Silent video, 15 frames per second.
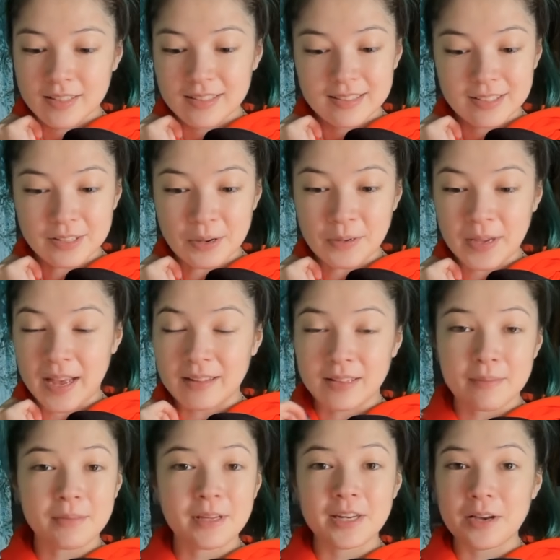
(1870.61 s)
So yeah,
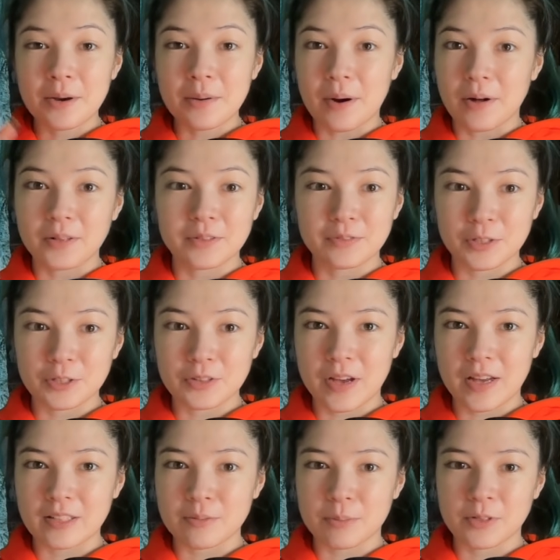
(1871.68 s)
let me know all of your
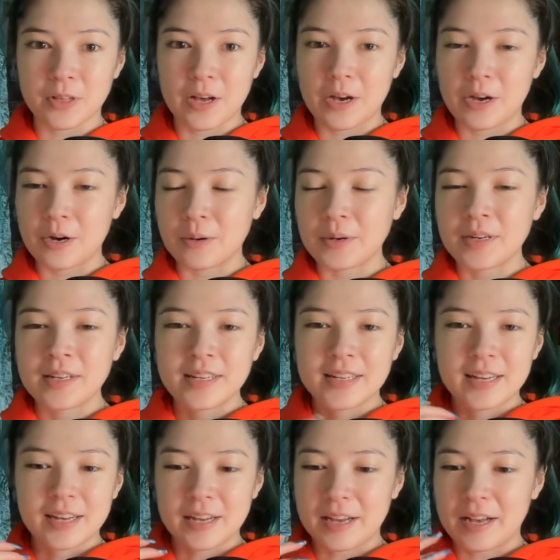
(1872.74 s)
thoughts below.
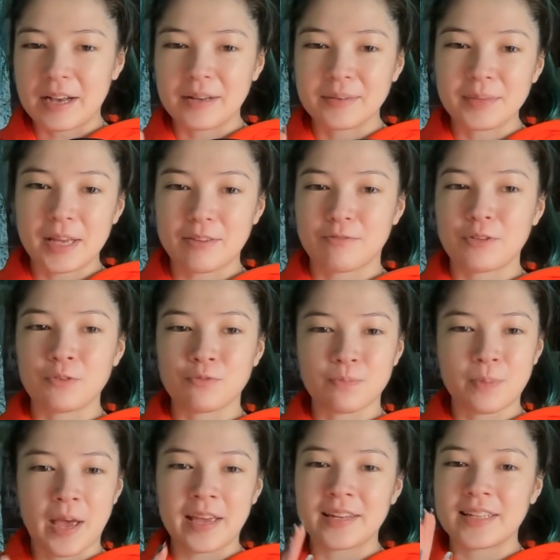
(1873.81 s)
If you've
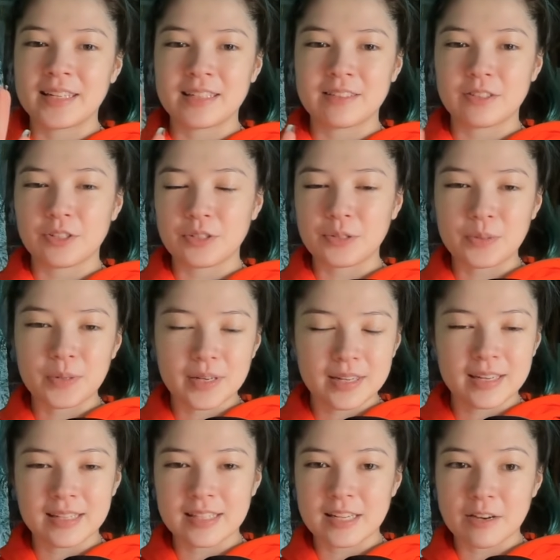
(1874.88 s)
been into
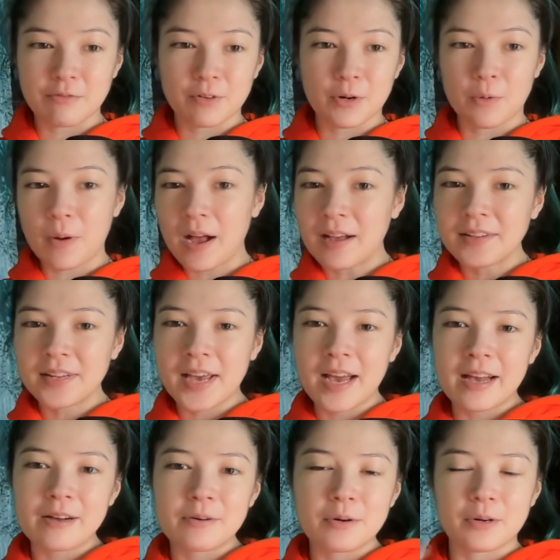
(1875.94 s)
Izna for a while
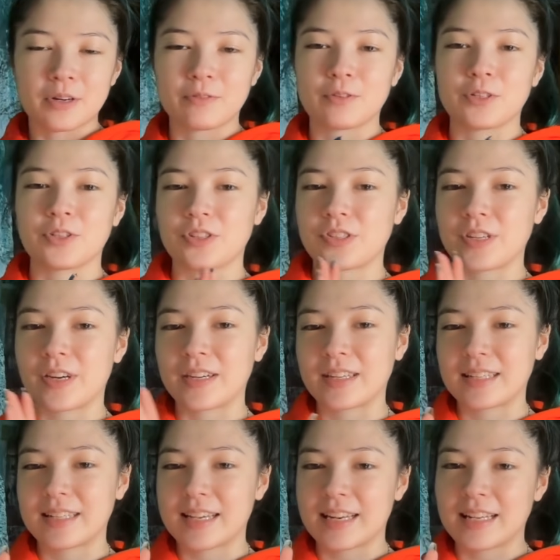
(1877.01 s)
now, or if you're just
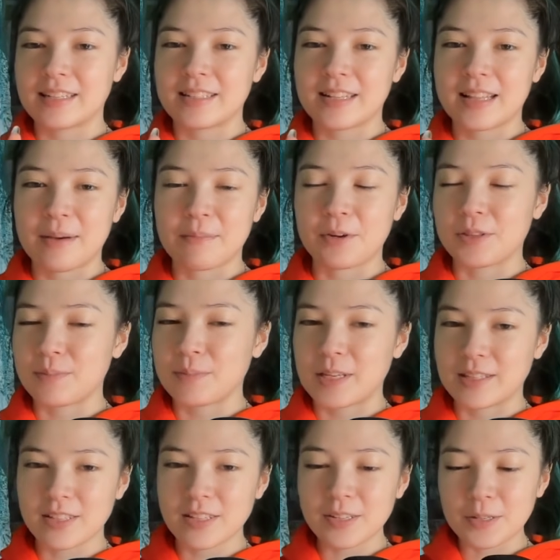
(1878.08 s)
starting to get into them with me
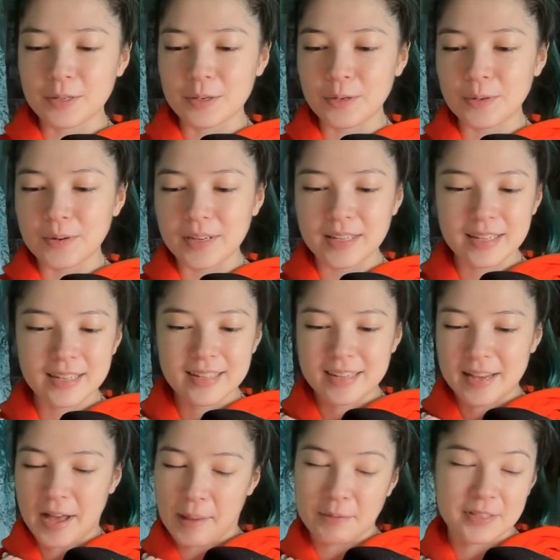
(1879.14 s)
too.
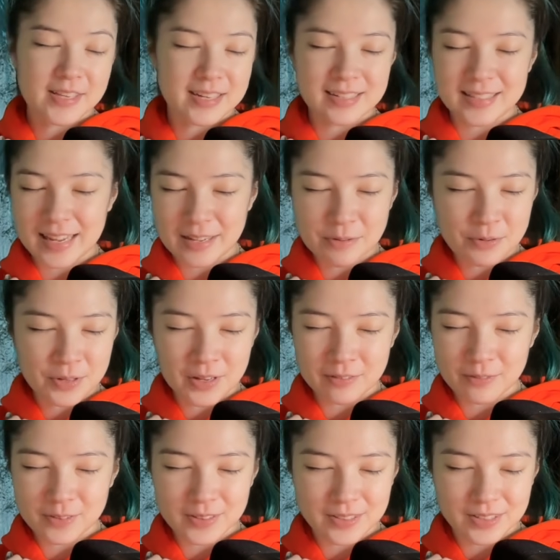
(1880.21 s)
I'm excited to take you along
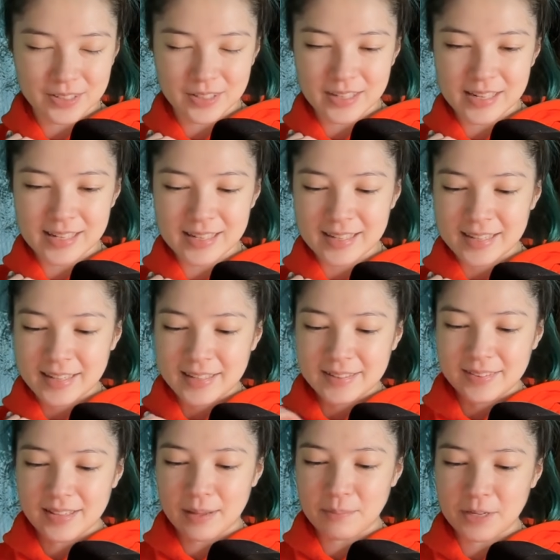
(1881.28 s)
for the journey.
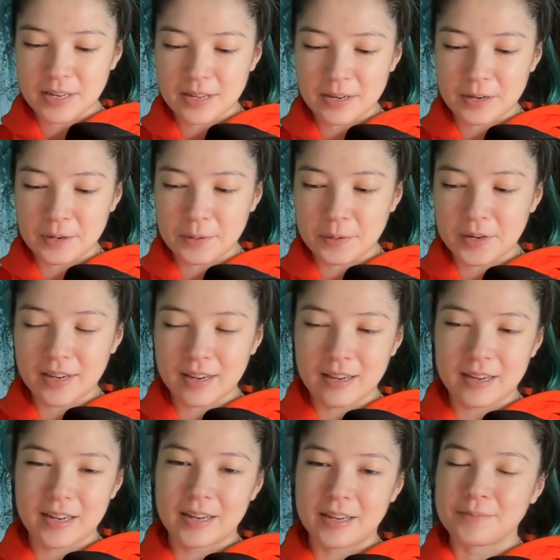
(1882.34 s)
Let me know
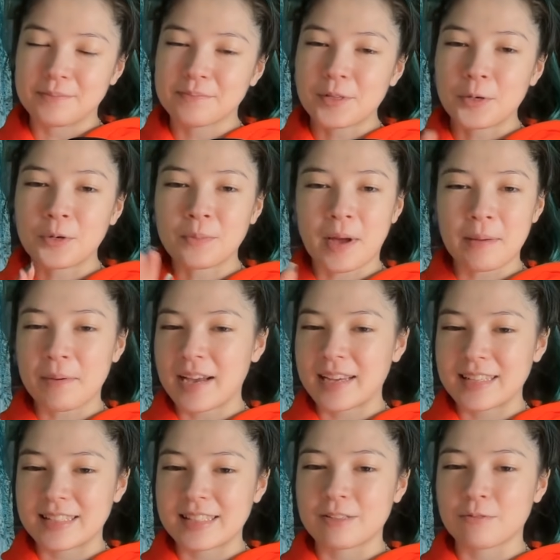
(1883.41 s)
who my
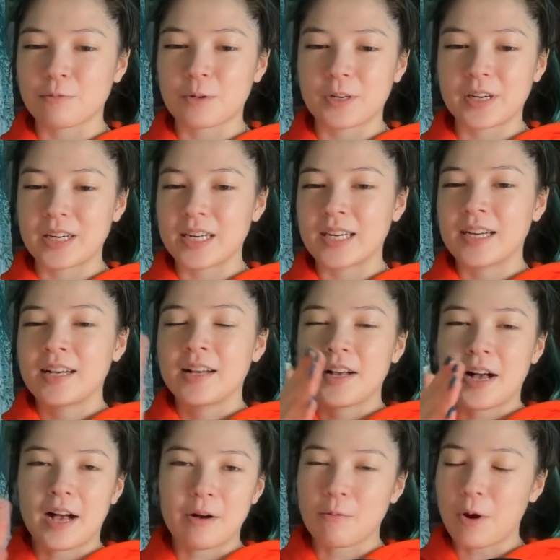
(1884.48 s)
biases were,
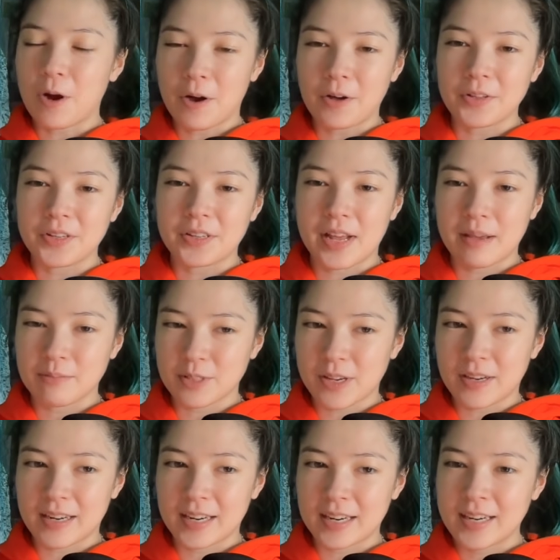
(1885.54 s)
what all their names
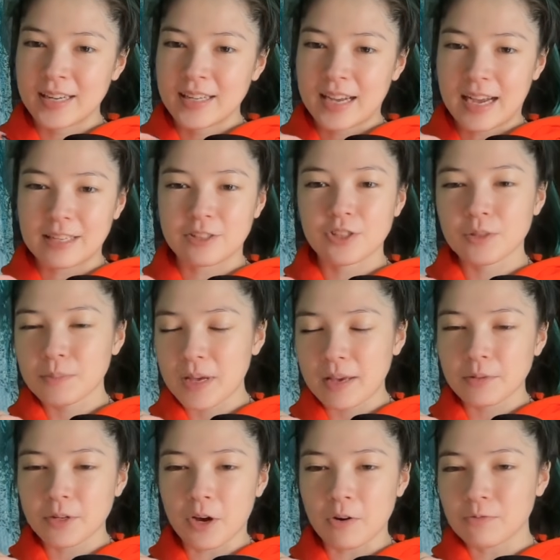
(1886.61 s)
are. I should be
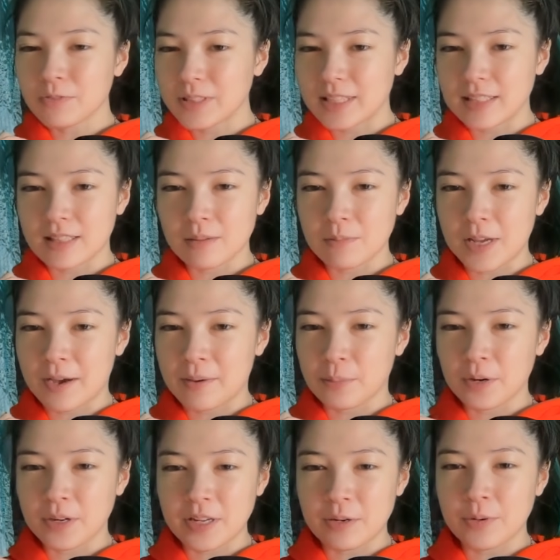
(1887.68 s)
able to hopefully get them down
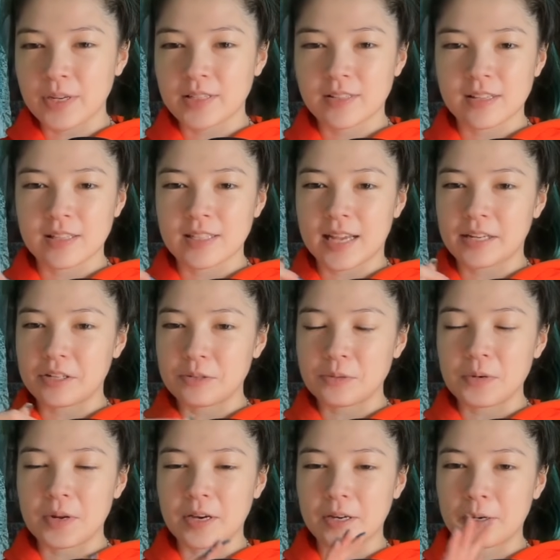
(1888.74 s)
pretty quick since I
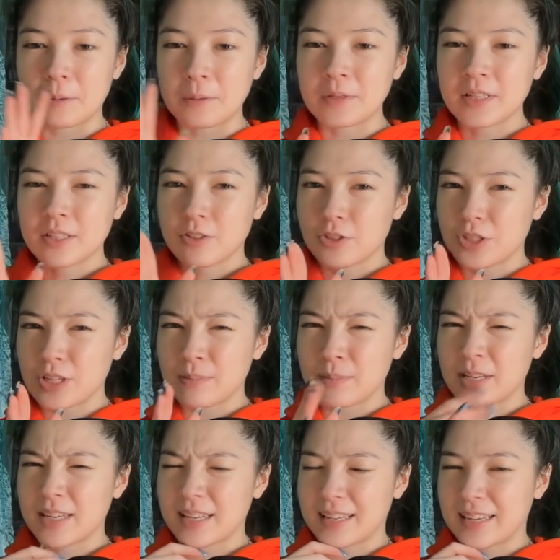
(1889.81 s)
do know
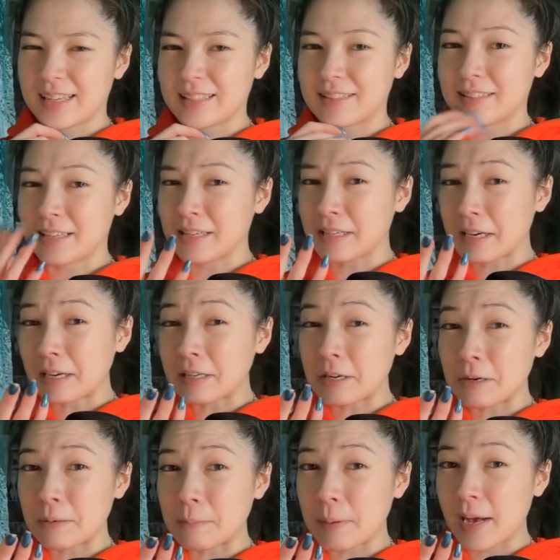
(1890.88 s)
Jimin, and I think I
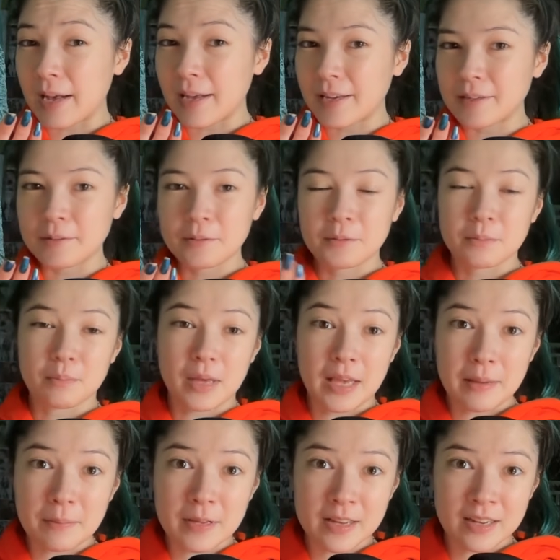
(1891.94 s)
know Mai.
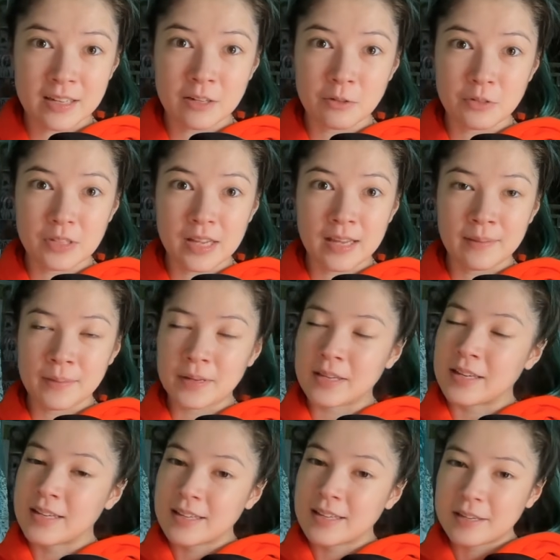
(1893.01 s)
Maybe I know
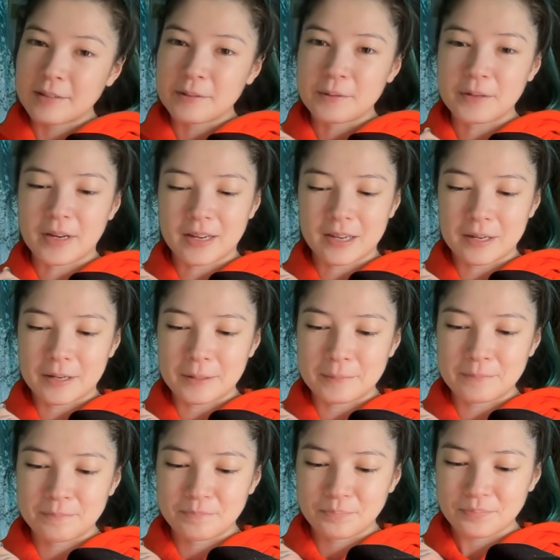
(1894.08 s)
Sabi.
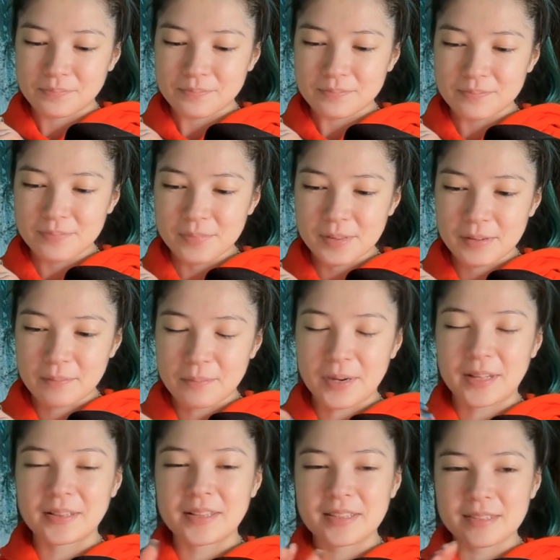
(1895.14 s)
But
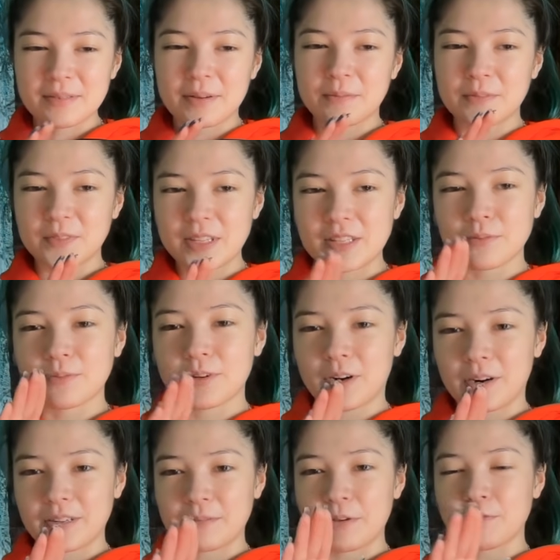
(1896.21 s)
at least we've
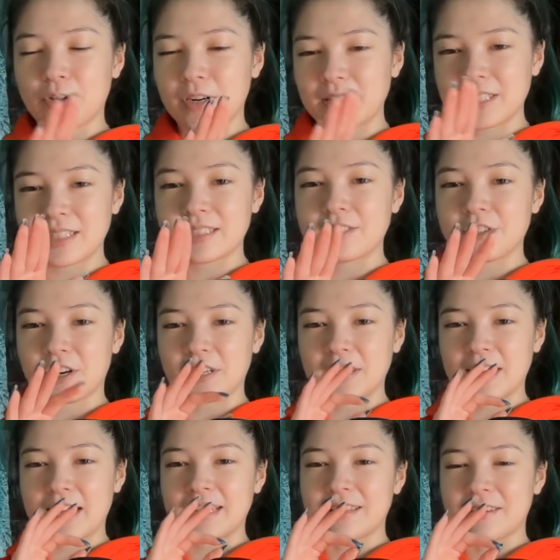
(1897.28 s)
already started
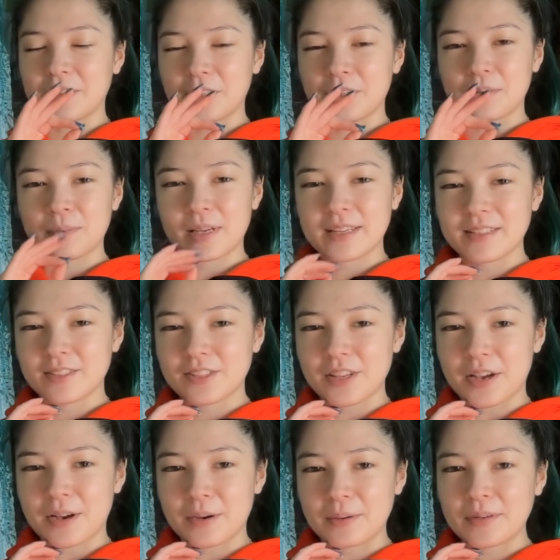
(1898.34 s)
getting there a little bit.
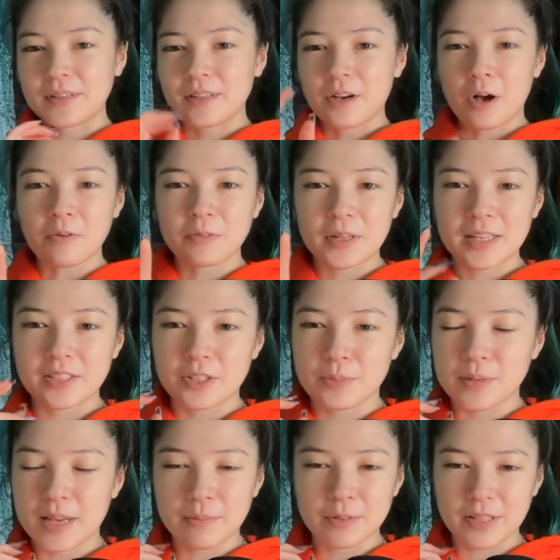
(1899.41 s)
So hopefully I should
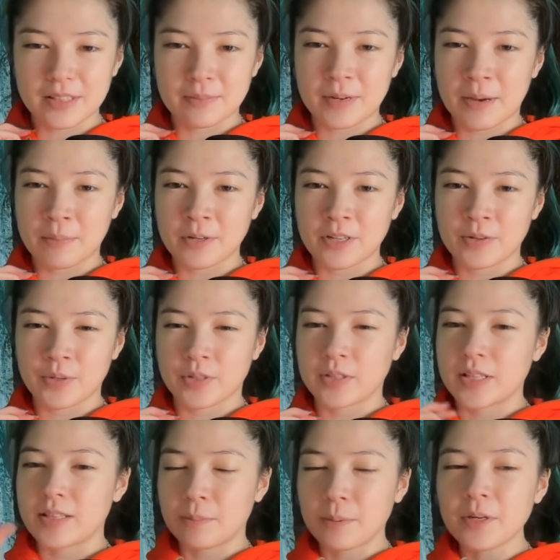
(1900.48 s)
be able to get them down pretty
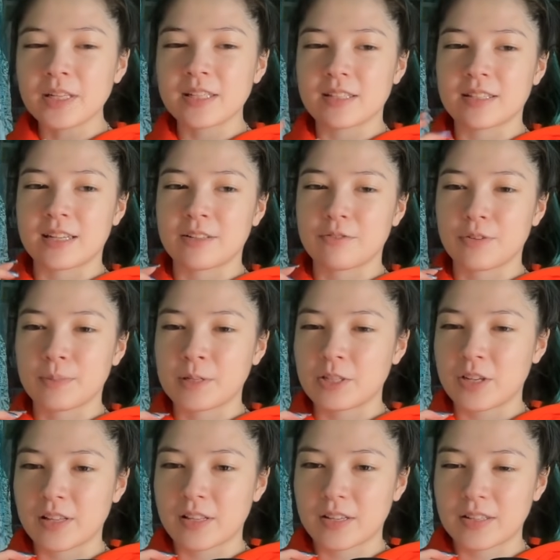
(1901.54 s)
quickly. They're pretty distinct from each
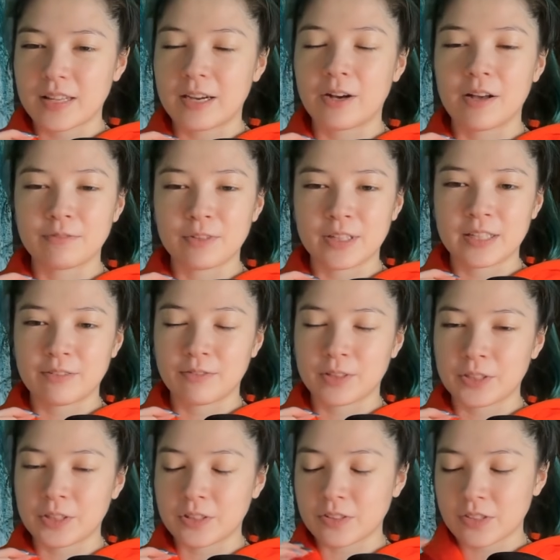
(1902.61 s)
other. They all have very
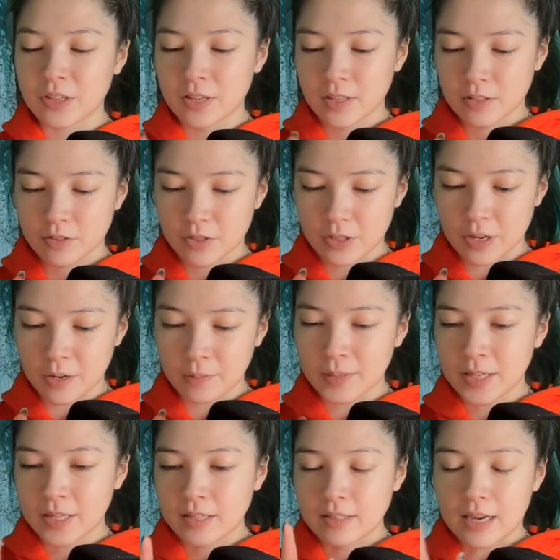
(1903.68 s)
different looks. So
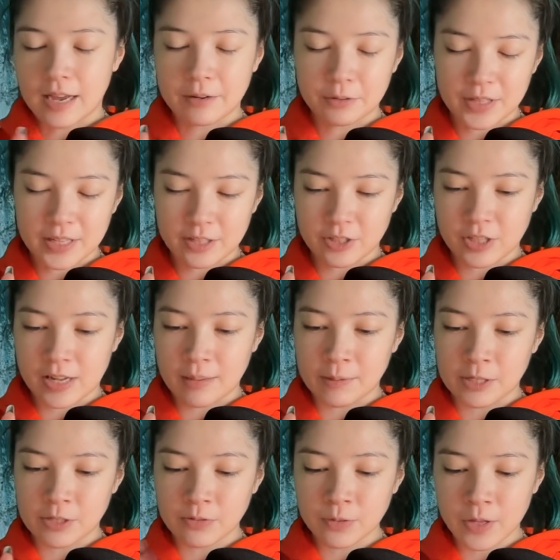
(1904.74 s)
I don't think it should take me
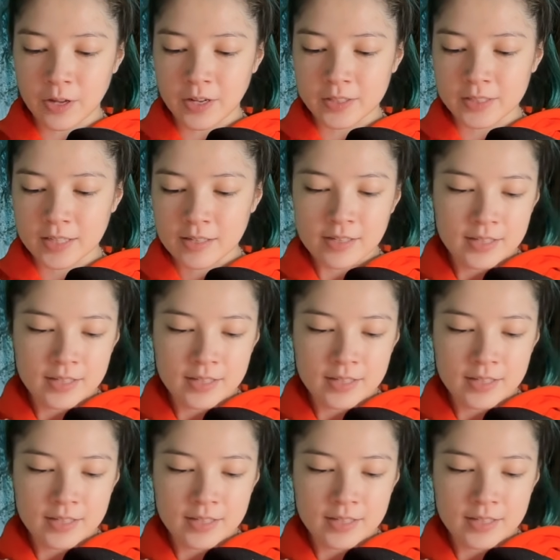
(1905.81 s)
too long.